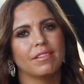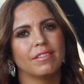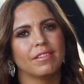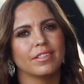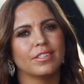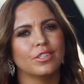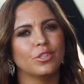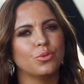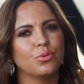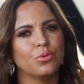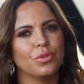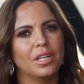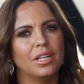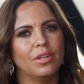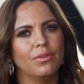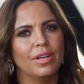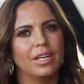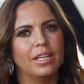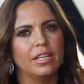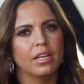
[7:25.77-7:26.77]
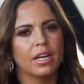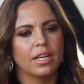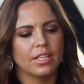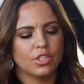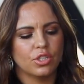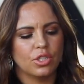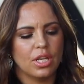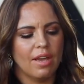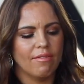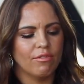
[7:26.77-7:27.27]
this is really, really
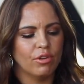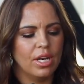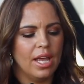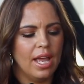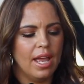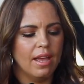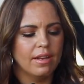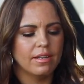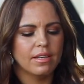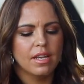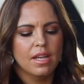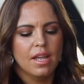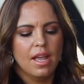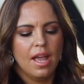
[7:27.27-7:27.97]
nice to have on hand.